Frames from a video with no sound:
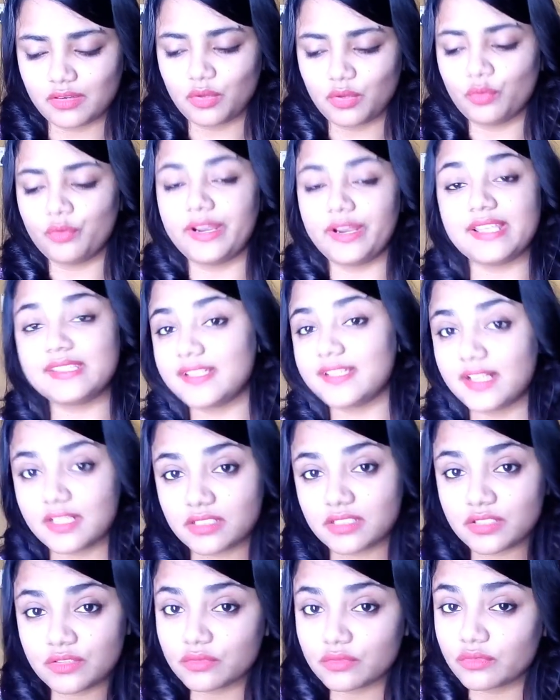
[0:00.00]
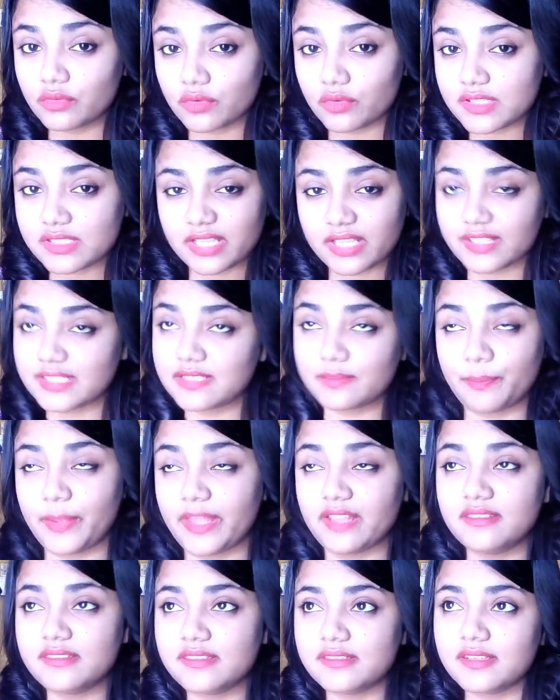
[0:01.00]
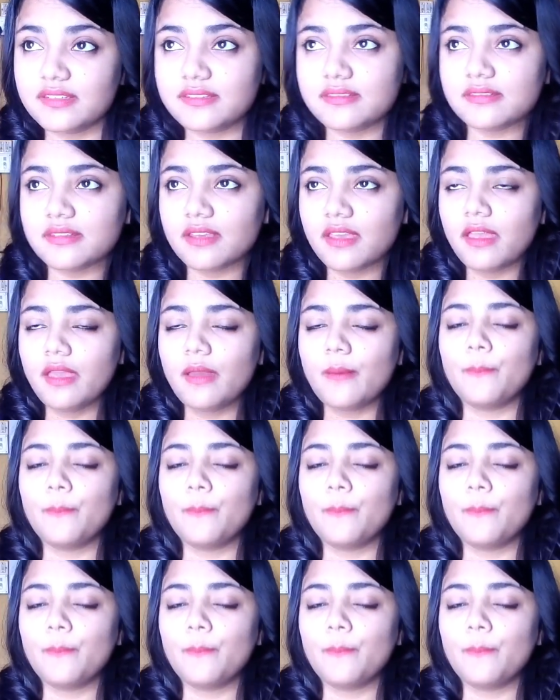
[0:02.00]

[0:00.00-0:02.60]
no result to those suspenses.